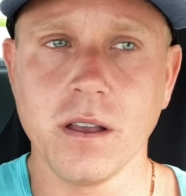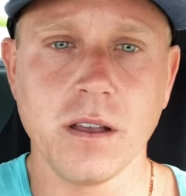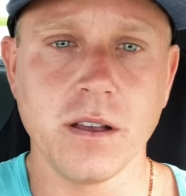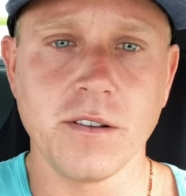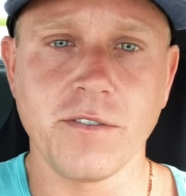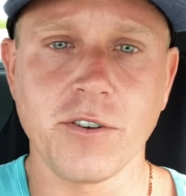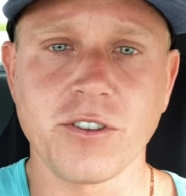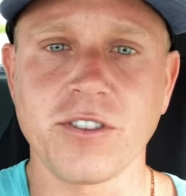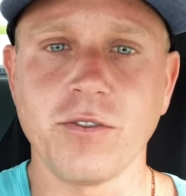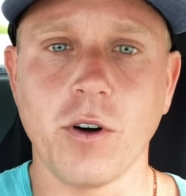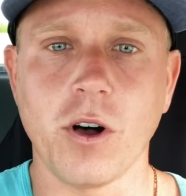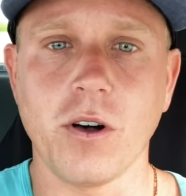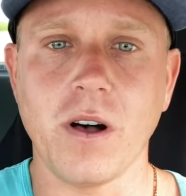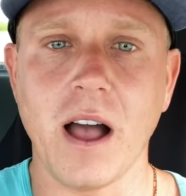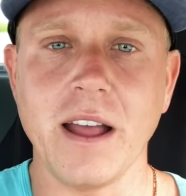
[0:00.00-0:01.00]
First of
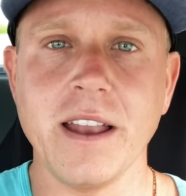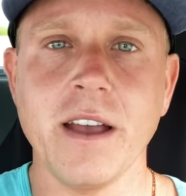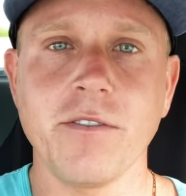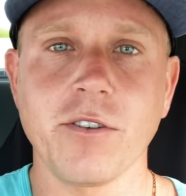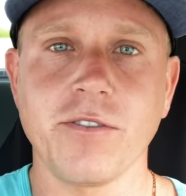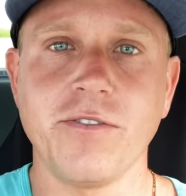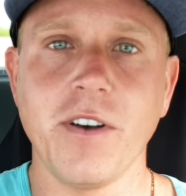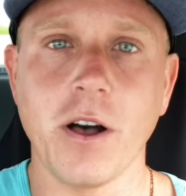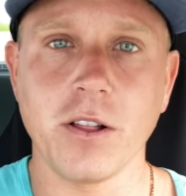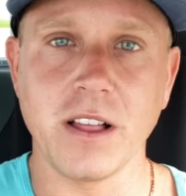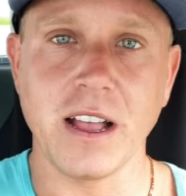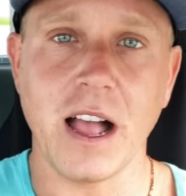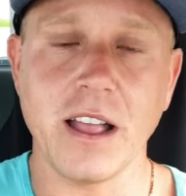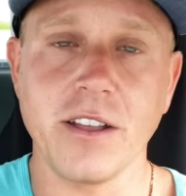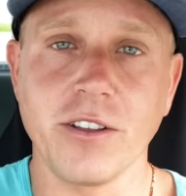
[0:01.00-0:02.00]
all, I never felt
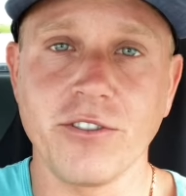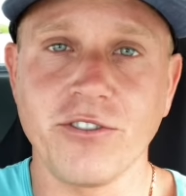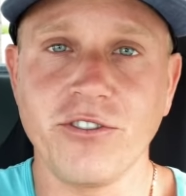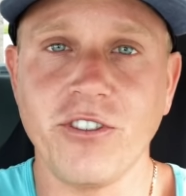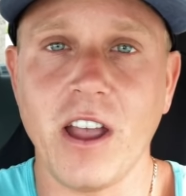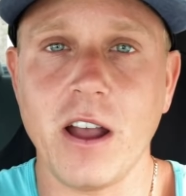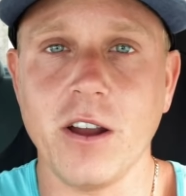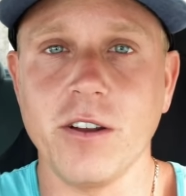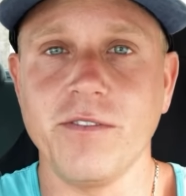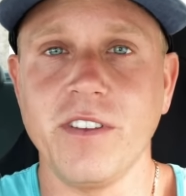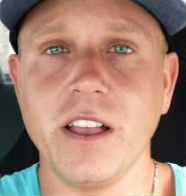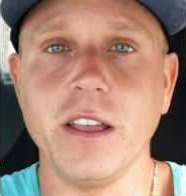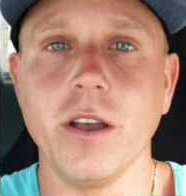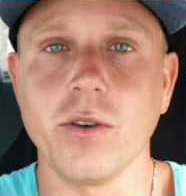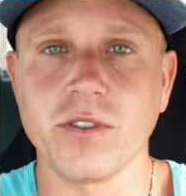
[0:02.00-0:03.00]
like I could share
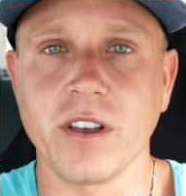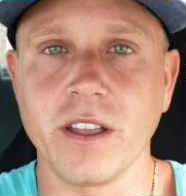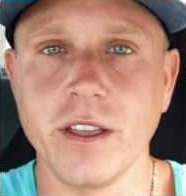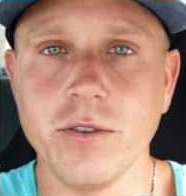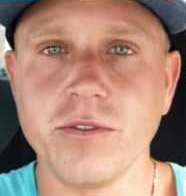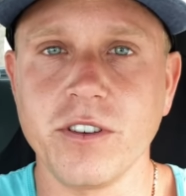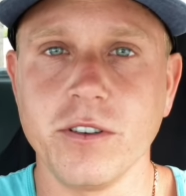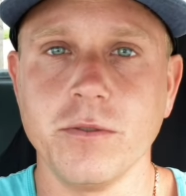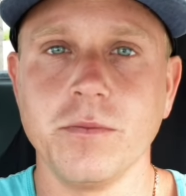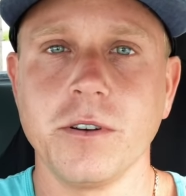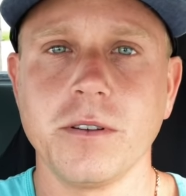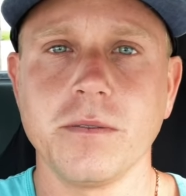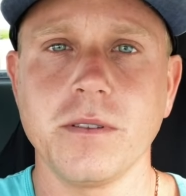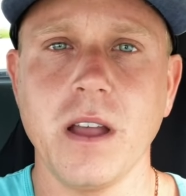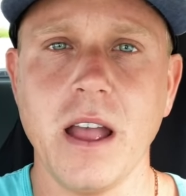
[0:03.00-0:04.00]
videos on YouTube
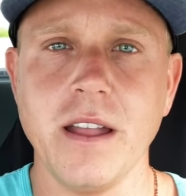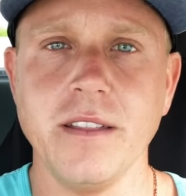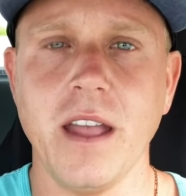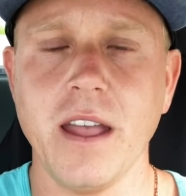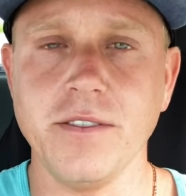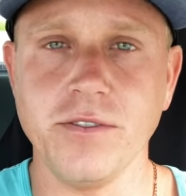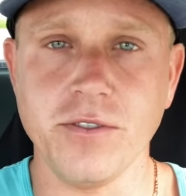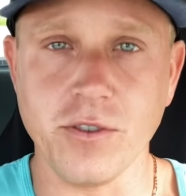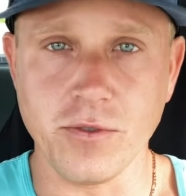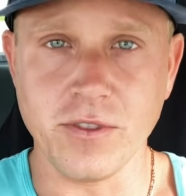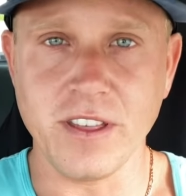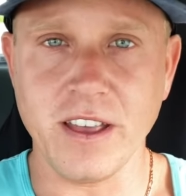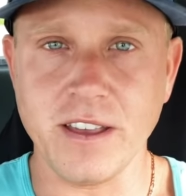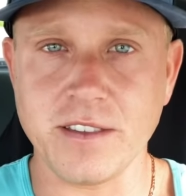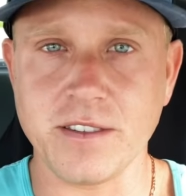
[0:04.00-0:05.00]
and do
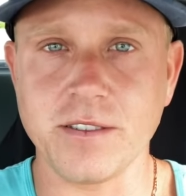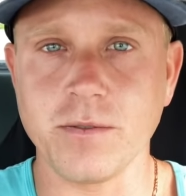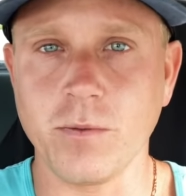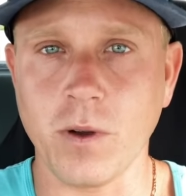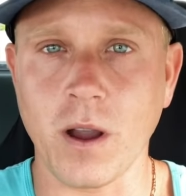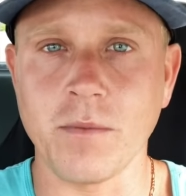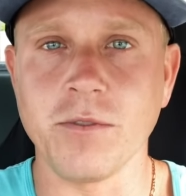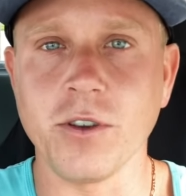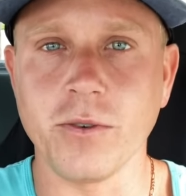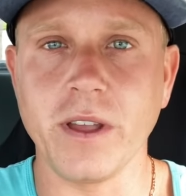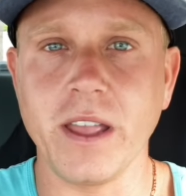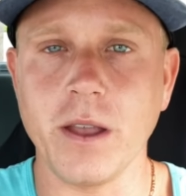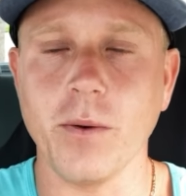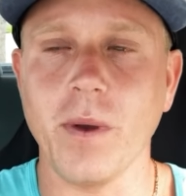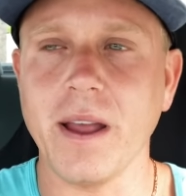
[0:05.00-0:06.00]
this, what I'm doing
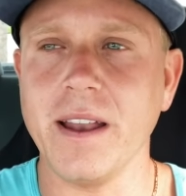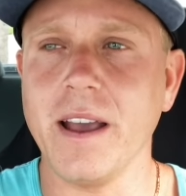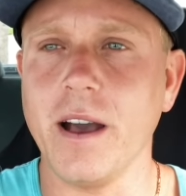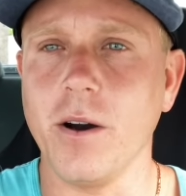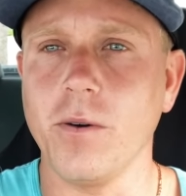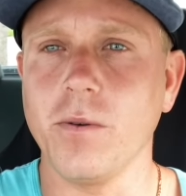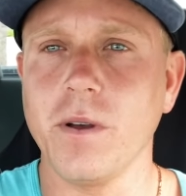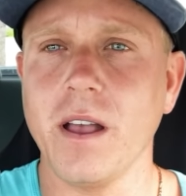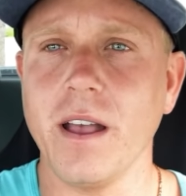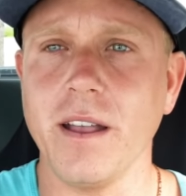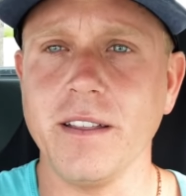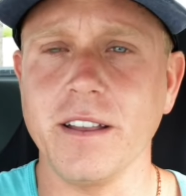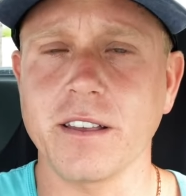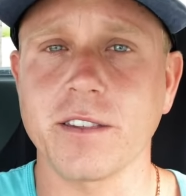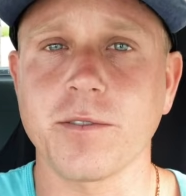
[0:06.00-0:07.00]
here right now, and
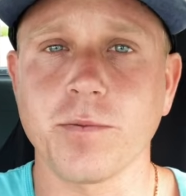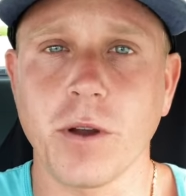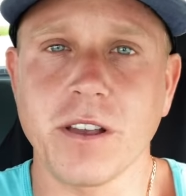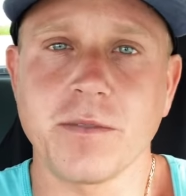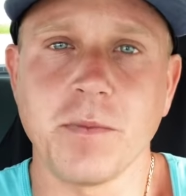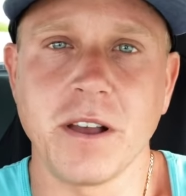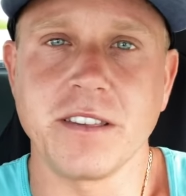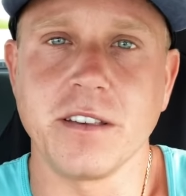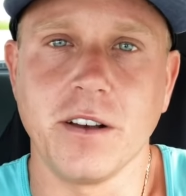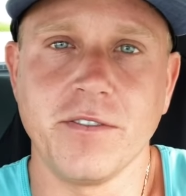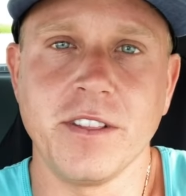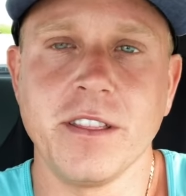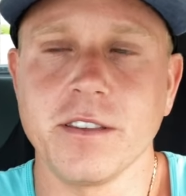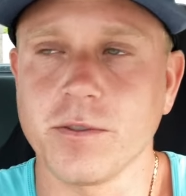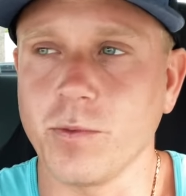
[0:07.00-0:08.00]
express myself
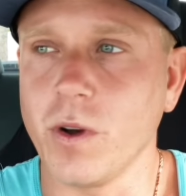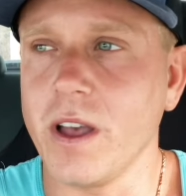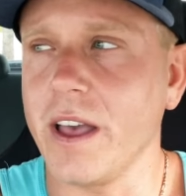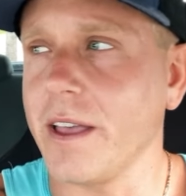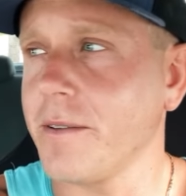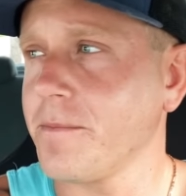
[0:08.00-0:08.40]
in this way.